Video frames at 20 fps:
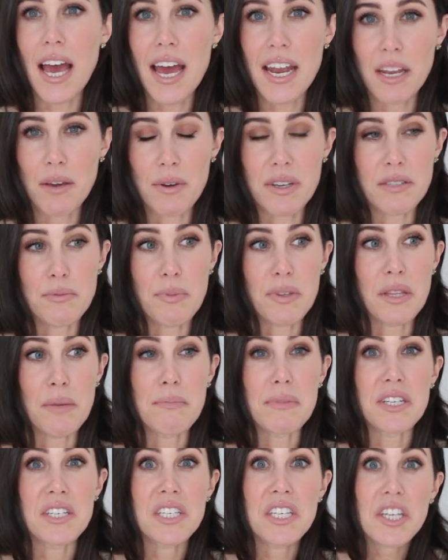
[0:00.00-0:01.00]
Anyways, but the
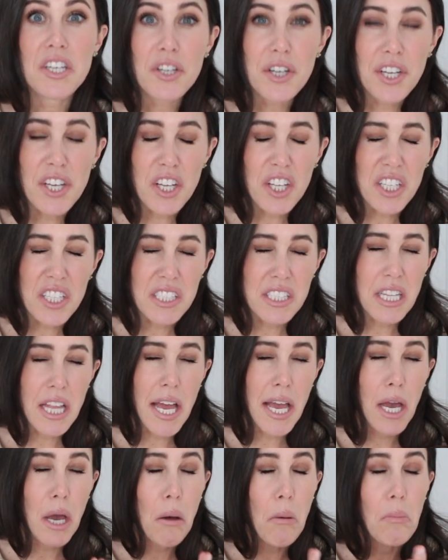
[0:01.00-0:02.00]
material is
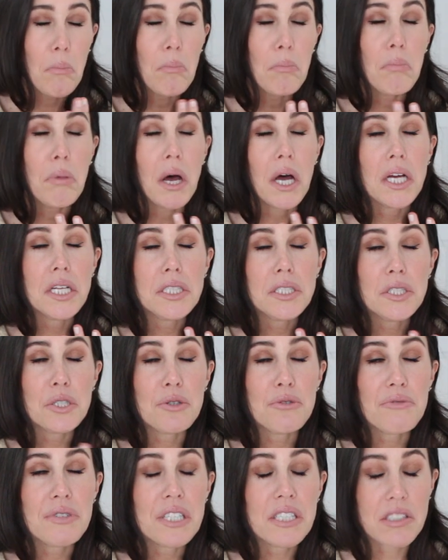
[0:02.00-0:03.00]
like
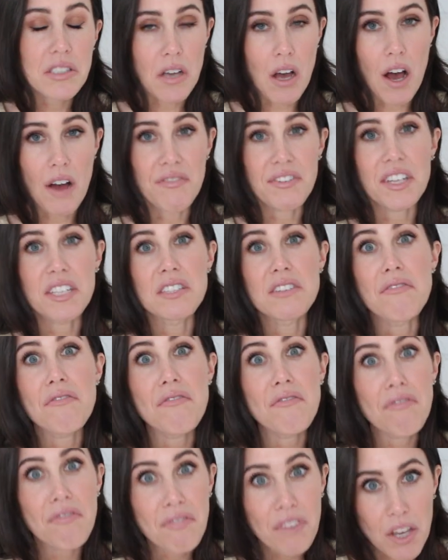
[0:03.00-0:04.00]
buttery soft. It's
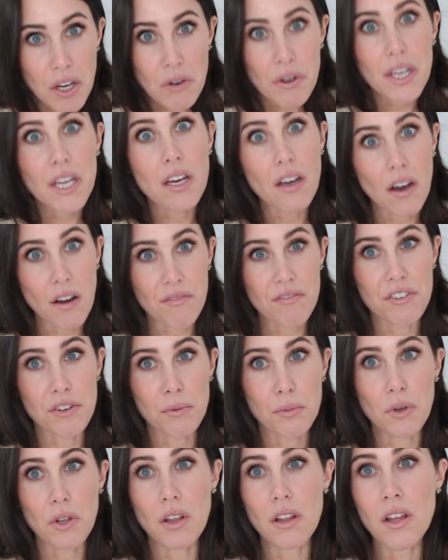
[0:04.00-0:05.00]
very
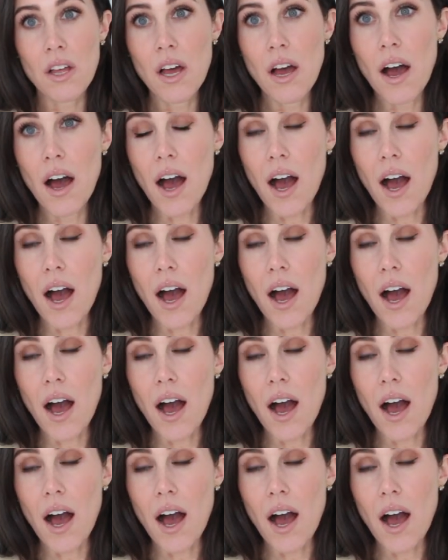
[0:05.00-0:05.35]
comfortable.